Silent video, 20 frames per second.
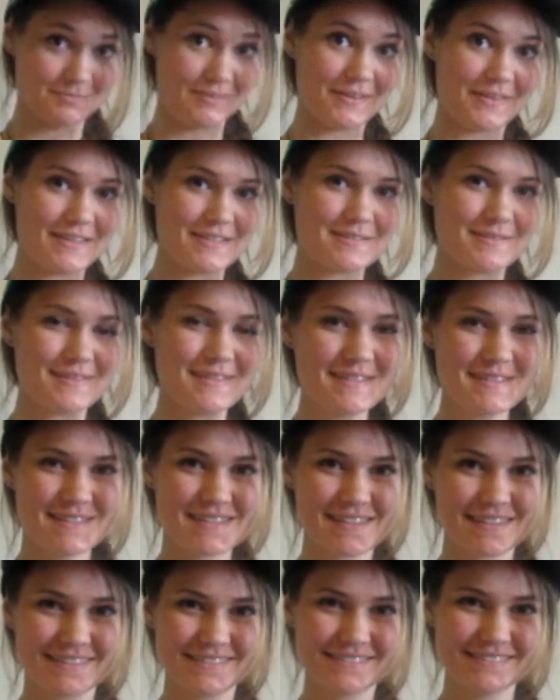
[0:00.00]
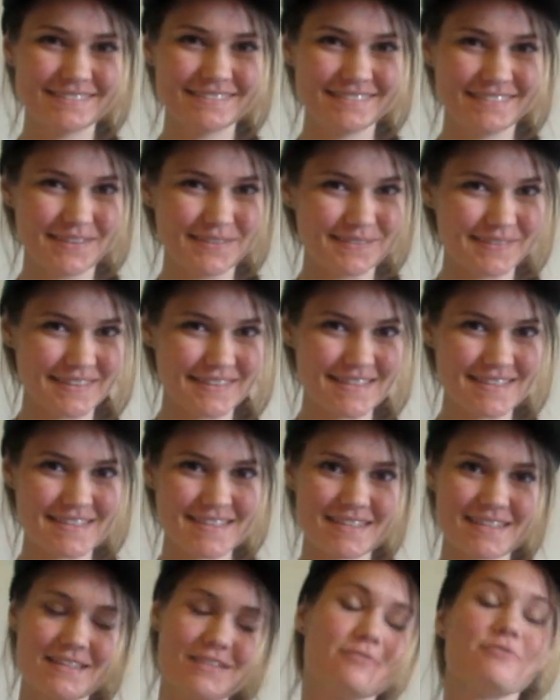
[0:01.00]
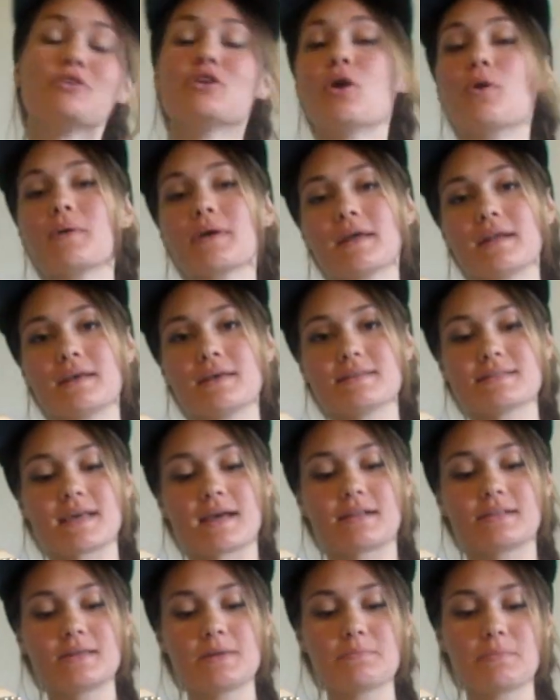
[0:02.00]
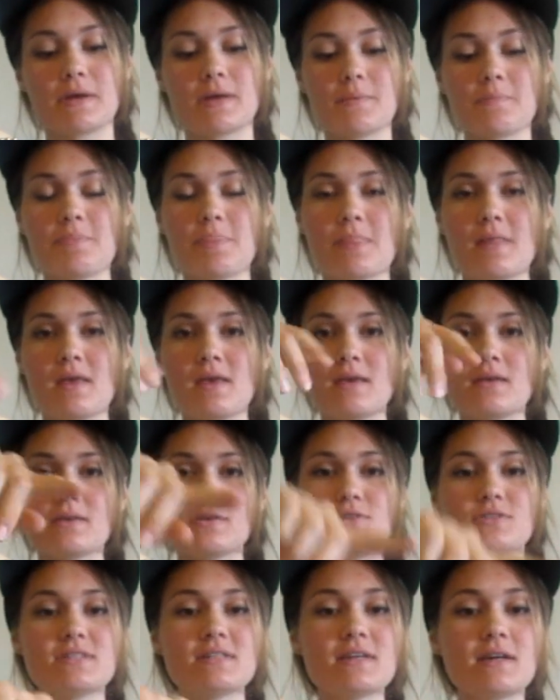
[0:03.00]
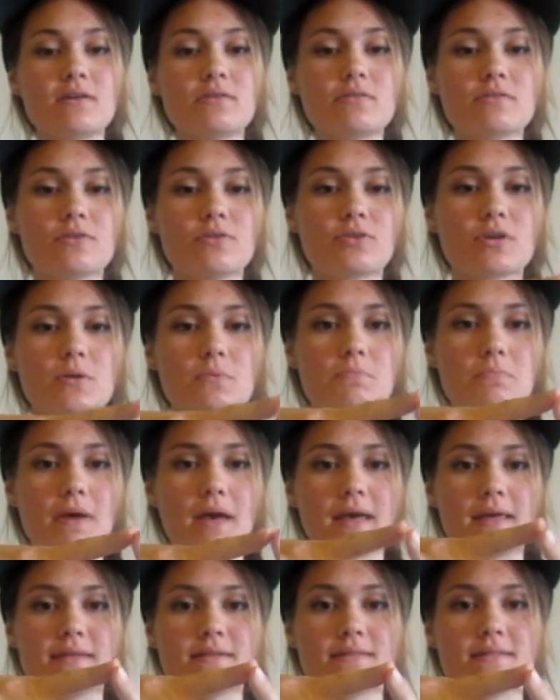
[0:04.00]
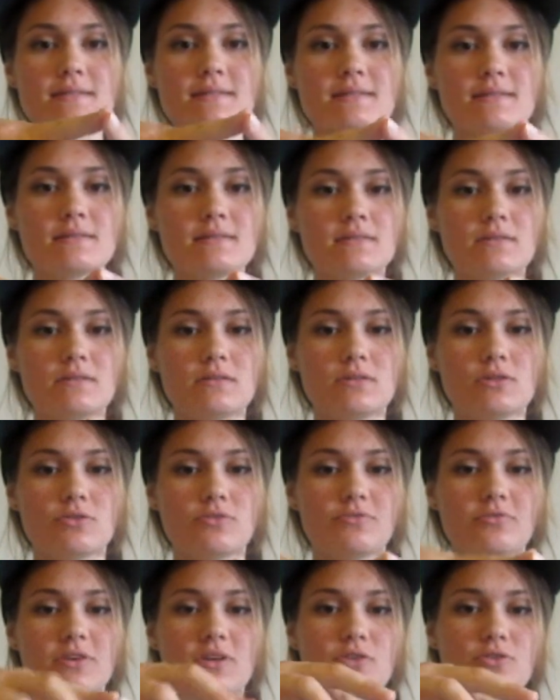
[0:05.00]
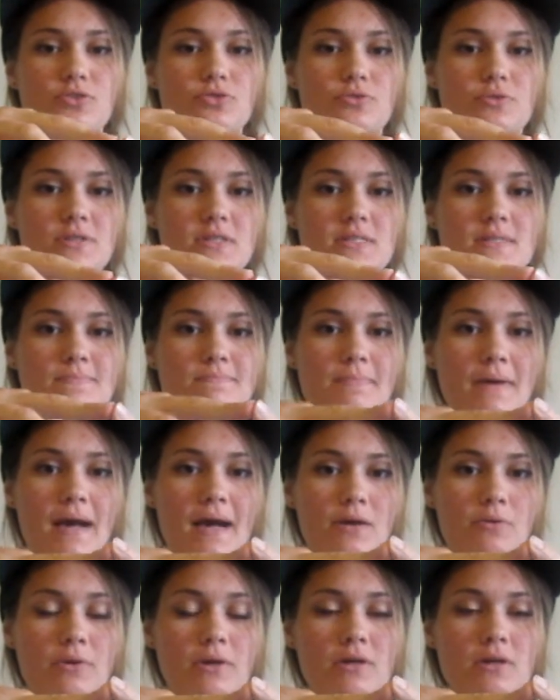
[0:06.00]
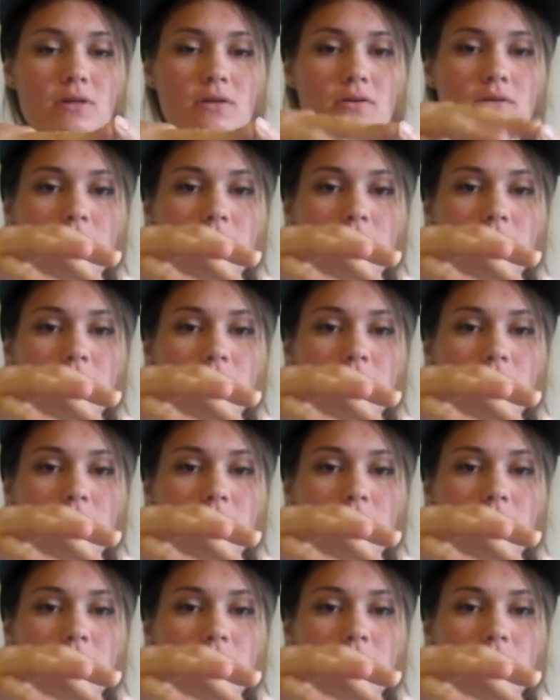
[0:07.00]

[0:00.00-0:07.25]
on this one, so no worries if you don't get it exactly, but you see how you can bend your finger joints backward?